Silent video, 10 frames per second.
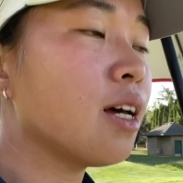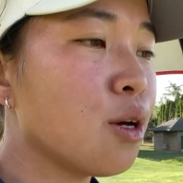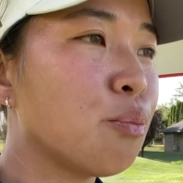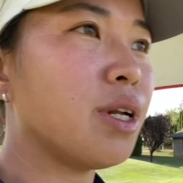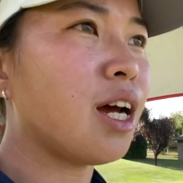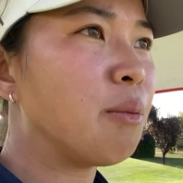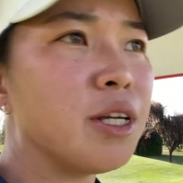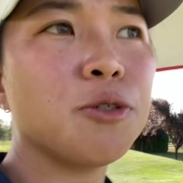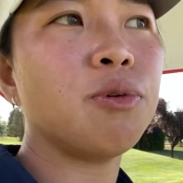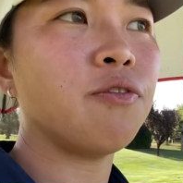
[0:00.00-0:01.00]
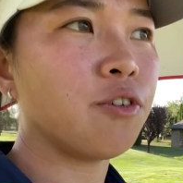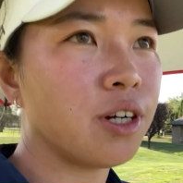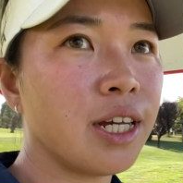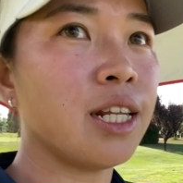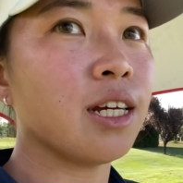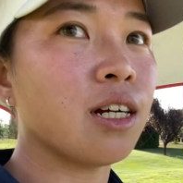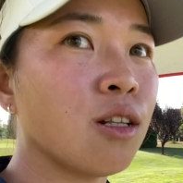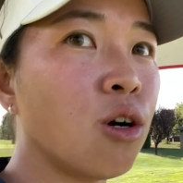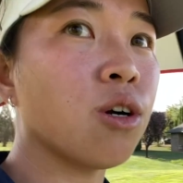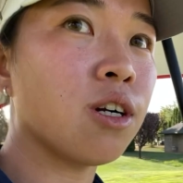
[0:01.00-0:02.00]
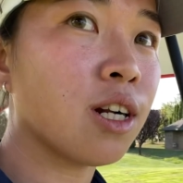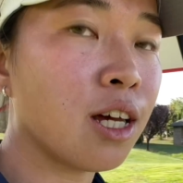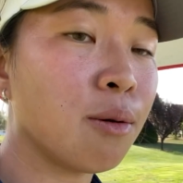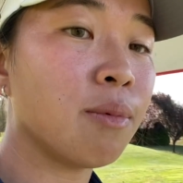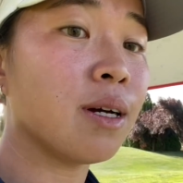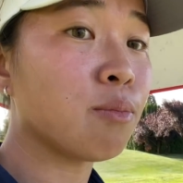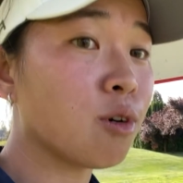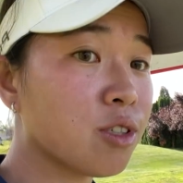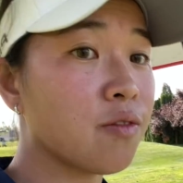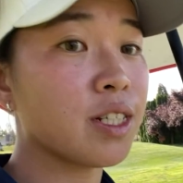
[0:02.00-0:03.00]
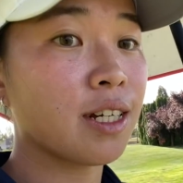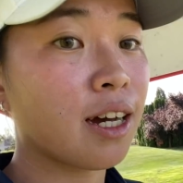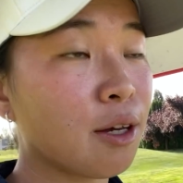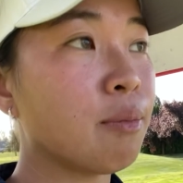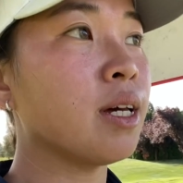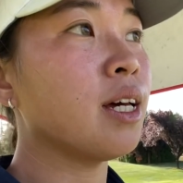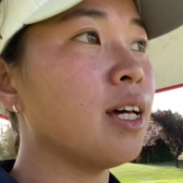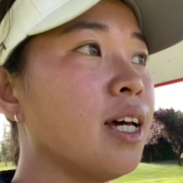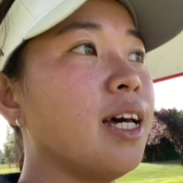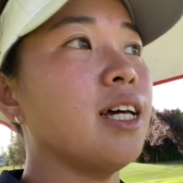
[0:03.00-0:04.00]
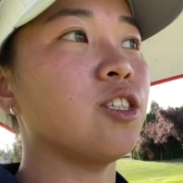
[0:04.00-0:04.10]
but I much prefer hitting a longer club most of the time and